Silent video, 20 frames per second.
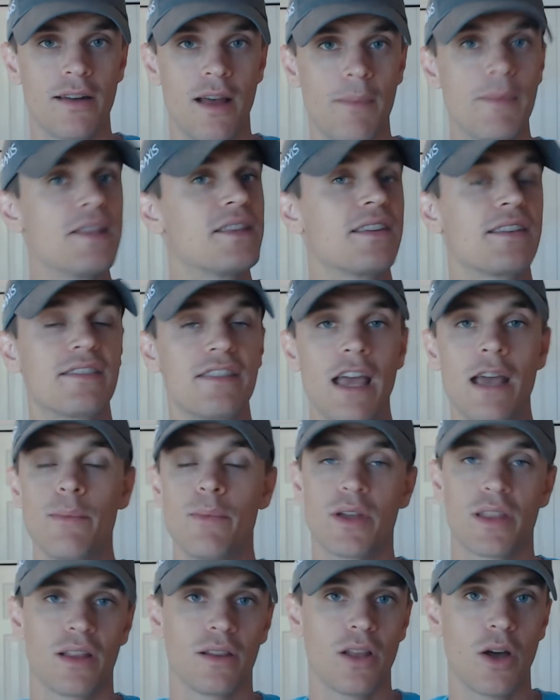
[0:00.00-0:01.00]
i mean it's the same
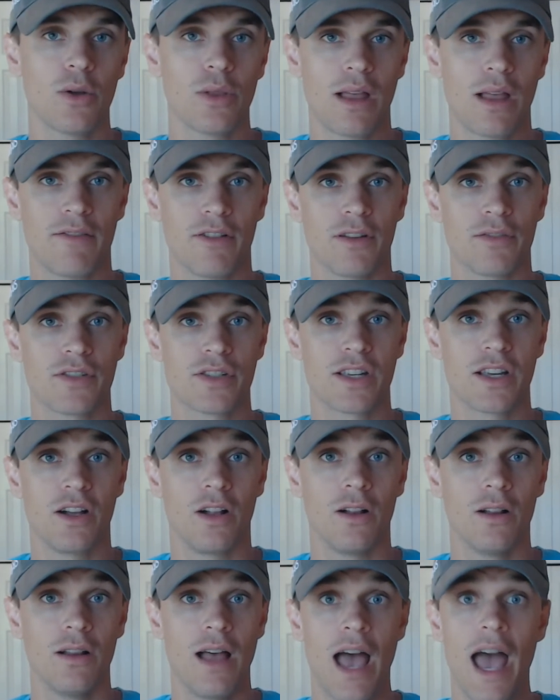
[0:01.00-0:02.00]
with a low level of
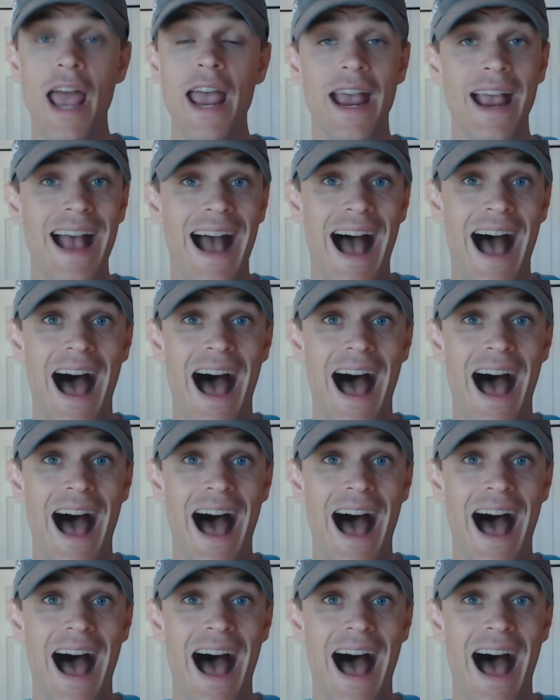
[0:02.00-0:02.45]
skill hey